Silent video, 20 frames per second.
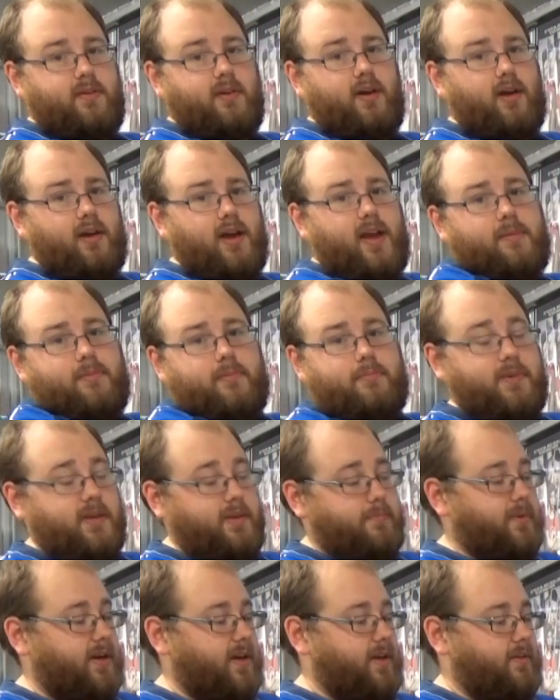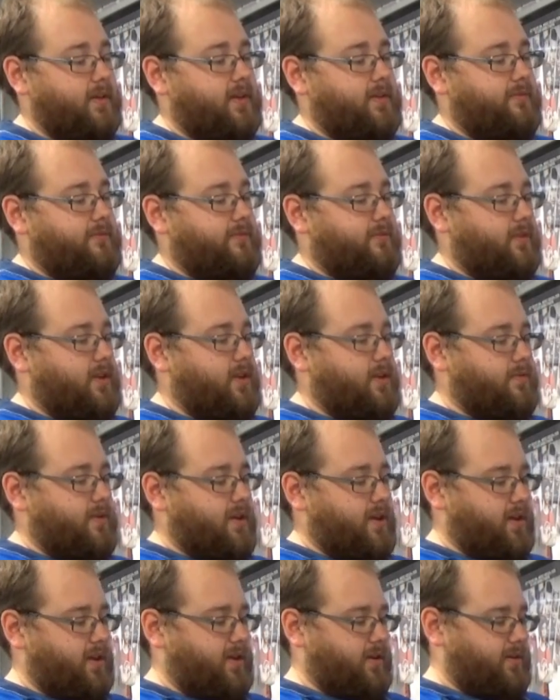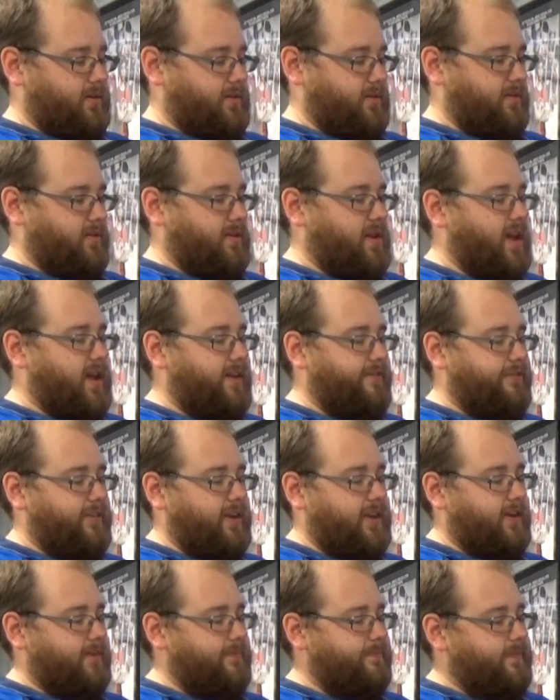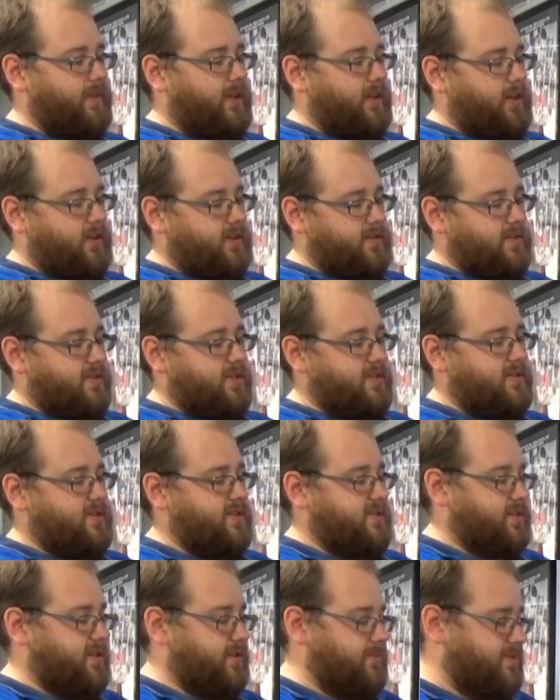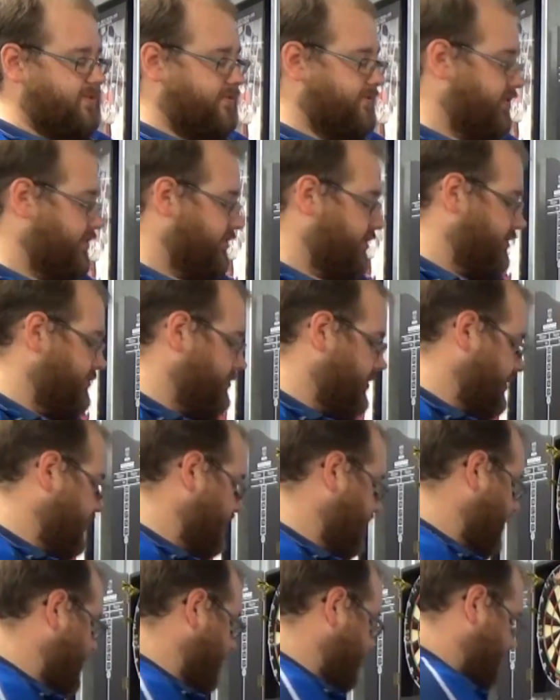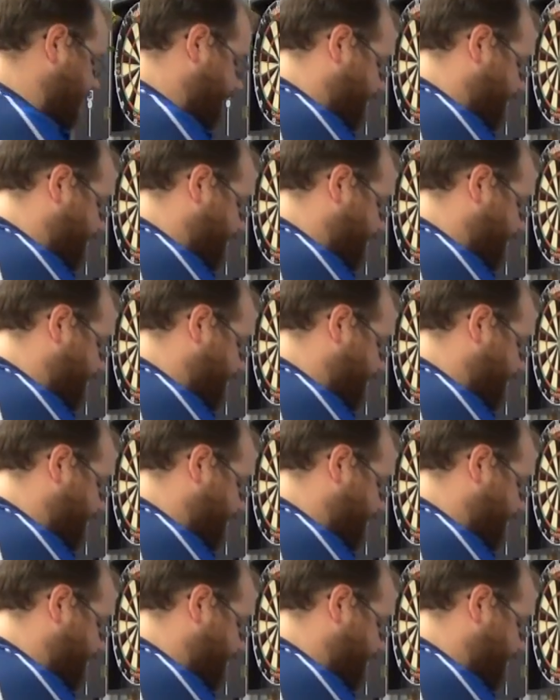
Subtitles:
I am a big bucket hat fan, so this is just Clips of 500 bucket hat.